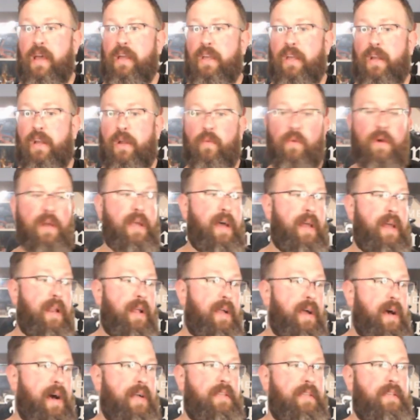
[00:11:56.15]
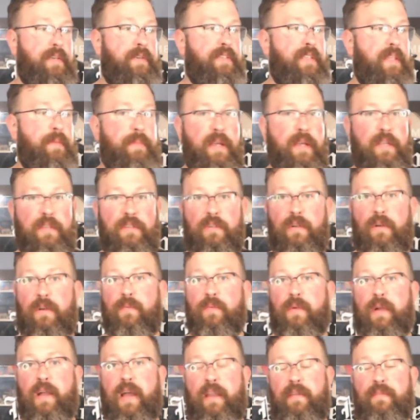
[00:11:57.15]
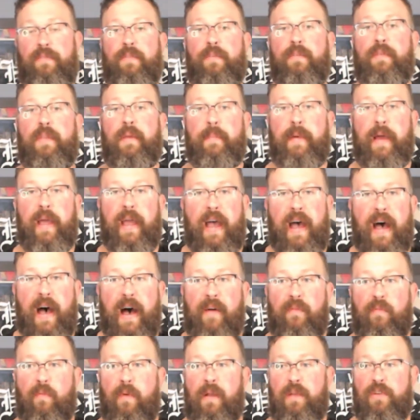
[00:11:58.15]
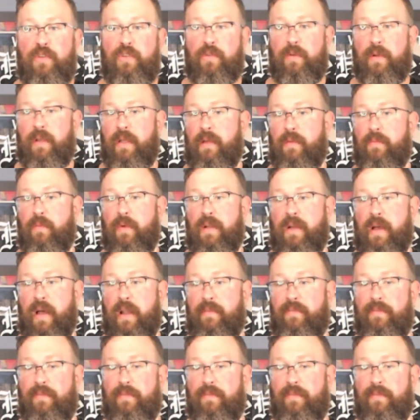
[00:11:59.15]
You know, what kind of cocktails they might serve, what kind of food they might have, what kind of